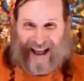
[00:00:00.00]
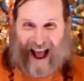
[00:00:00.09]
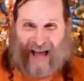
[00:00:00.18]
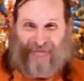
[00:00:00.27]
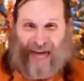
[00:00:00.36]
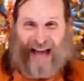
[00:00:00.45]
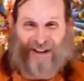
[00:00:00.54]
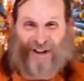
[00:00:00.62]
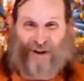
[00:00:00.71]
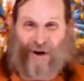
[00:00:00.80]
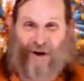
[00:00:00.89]
And
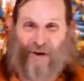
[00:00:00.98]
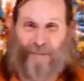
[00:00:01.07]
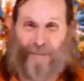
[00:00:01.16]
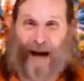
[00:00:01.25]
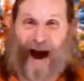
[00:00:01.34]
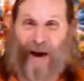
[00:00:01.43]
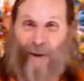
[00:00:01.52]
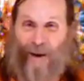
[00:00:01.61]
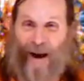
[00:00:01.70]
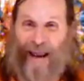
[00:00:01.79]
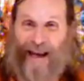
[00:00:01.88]
that's called
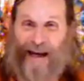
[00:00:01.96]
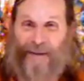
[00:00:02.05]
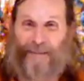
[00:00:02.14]
bowing.